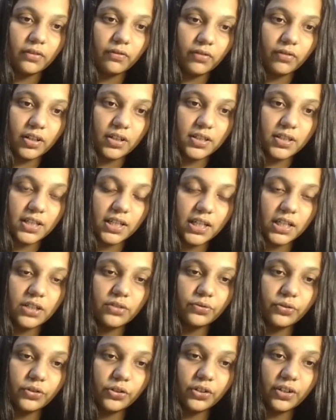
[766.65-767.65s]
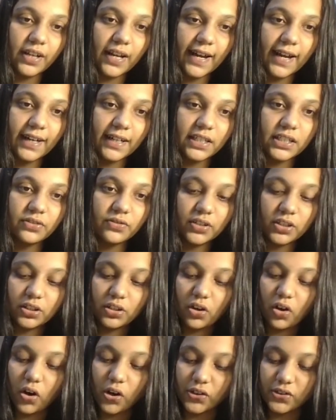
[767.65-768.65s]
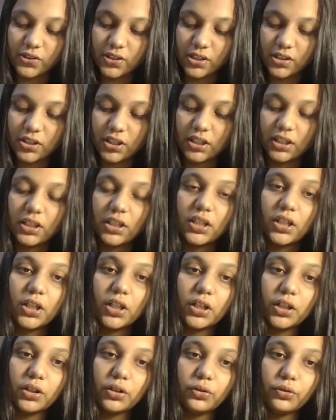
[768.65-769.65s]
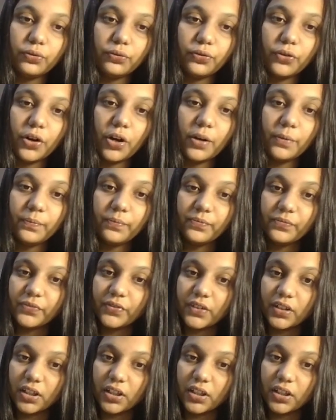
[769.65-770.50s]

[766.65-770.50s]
When CH4 reacts with oxygen to form